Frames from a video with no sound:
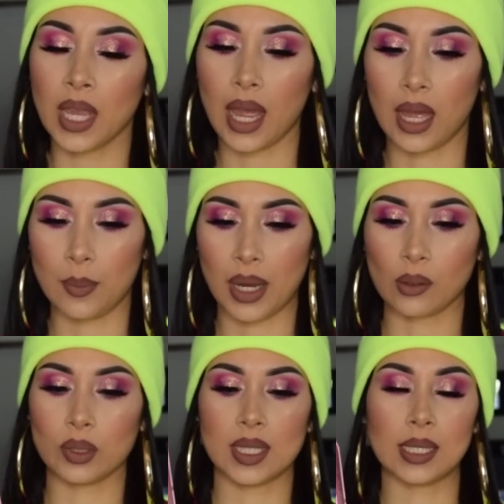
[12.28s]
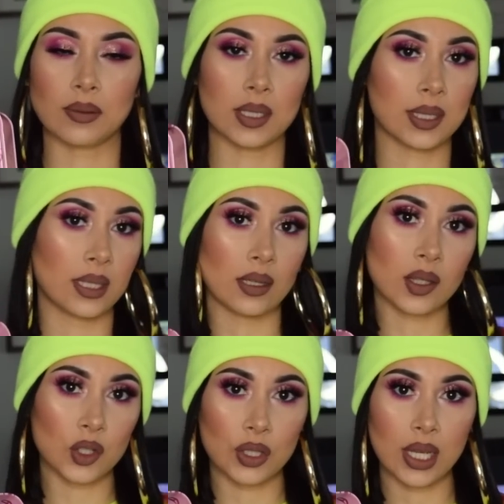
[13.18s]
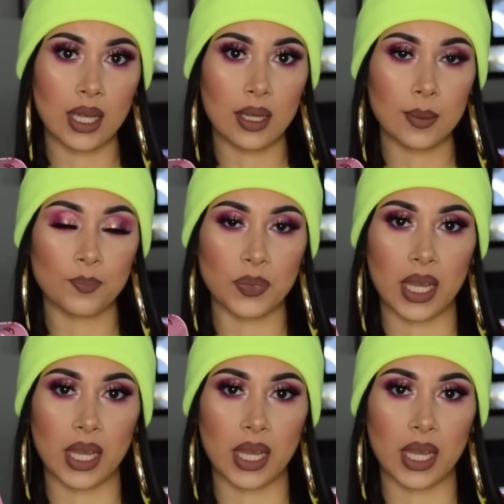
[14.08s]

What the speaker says: I received this yesterday